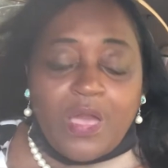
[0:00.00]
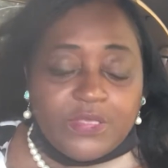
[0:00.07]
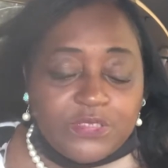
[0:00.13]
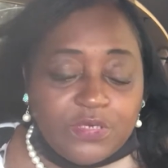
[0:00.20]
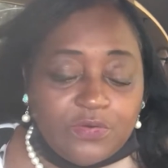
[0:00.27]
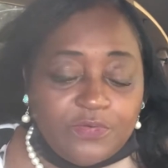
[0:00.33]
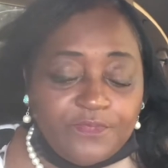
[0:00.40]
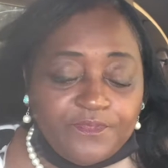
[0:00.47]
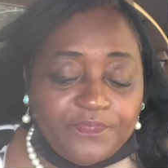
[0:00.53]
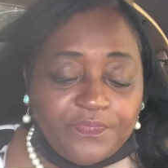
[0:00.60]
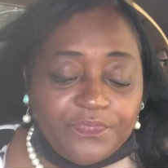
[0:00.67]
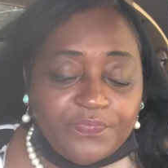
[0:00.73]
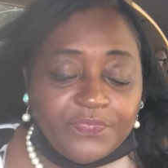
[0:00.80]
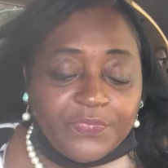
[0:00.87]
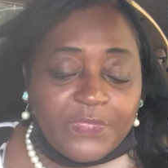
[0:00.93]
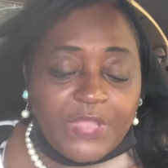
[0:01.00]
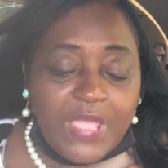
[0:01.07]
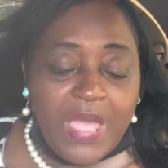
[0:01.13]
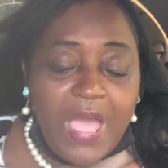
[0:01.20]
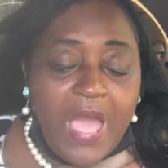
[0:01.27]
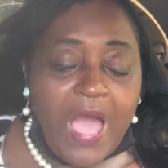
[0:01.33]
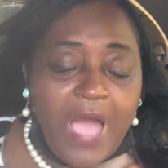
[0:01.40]
you,
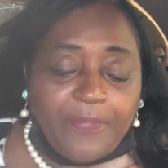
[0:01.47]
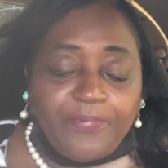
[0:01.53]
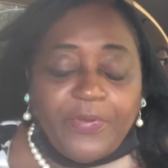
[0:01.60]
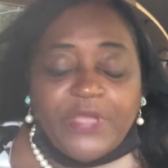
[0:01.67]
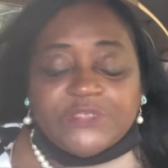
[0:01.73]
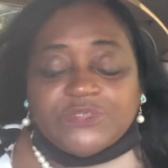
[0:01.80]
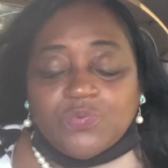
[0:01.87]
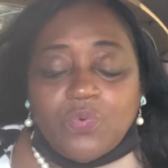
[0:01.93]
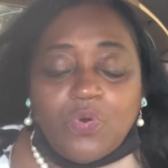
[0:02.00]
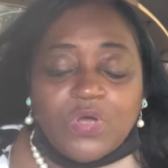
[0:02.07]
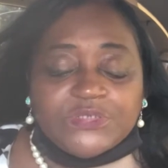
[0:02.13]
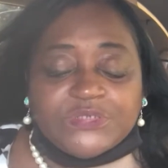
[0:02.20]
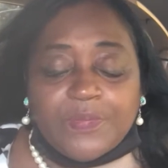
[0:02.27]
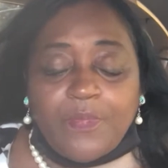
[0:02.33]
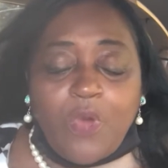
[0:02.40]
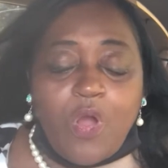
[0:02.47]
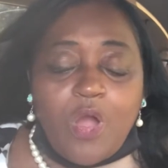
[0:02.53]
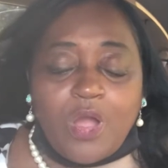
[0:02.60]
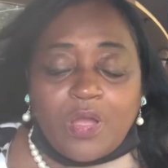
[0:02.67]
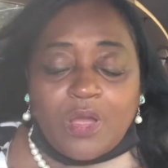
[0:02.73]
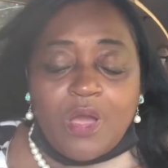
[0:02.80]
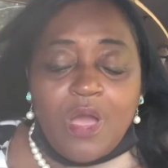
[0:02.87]
I press towards the mark